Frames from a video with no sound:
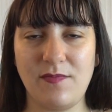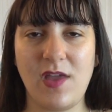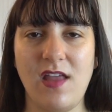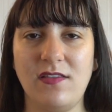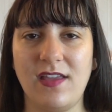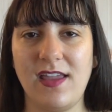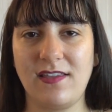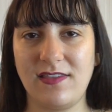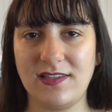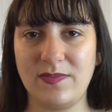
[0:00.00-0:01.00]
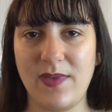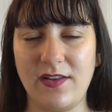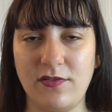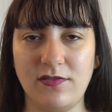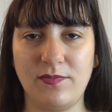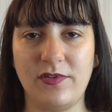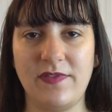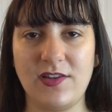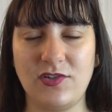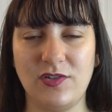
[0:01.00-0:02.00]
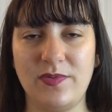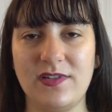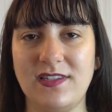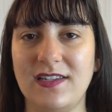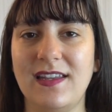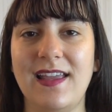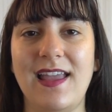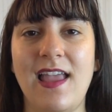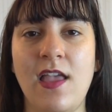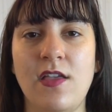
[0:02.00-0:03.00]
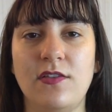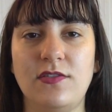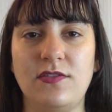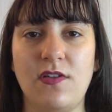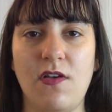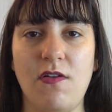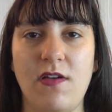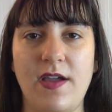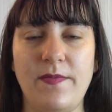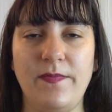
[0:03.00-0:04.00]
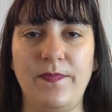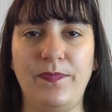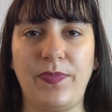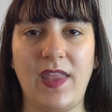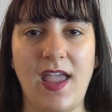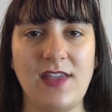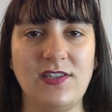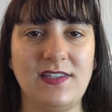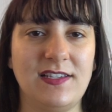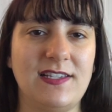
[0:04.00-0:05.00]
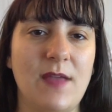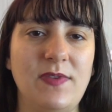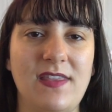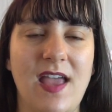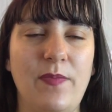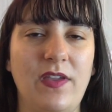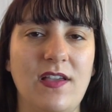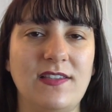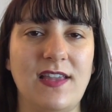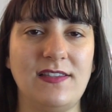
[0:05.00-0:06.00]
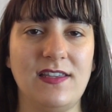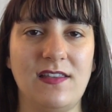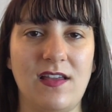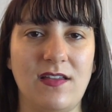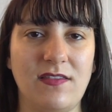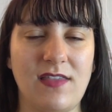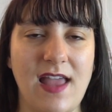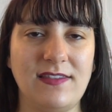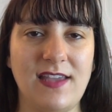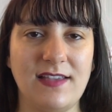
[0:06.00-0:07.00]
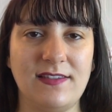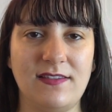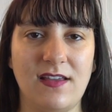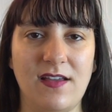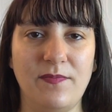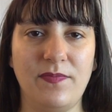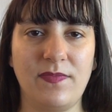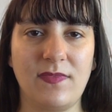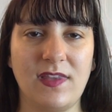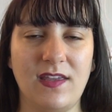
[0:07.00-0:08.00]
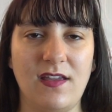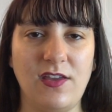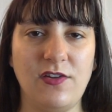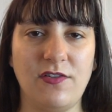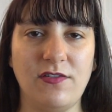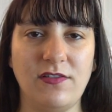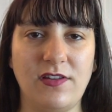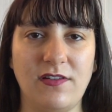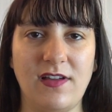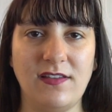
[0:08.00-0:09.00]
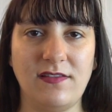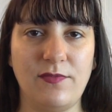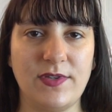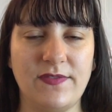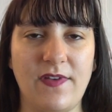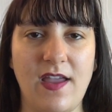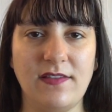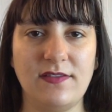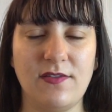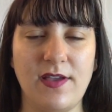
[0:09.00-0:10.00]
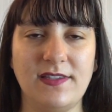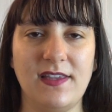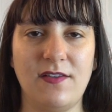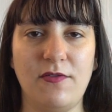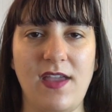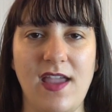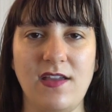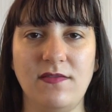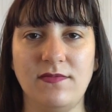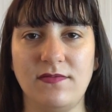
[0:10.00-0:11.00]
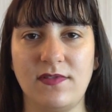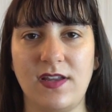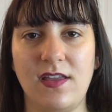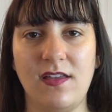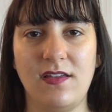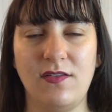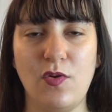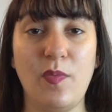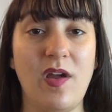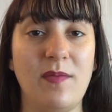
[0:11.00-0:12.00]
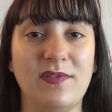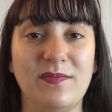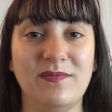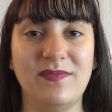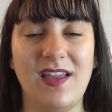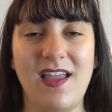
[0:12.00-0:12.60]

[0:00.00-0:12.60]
I'm not like this medical professional person. So I just accepted that because I did that test a year earlier and it was fine. So I said, okay, no problem.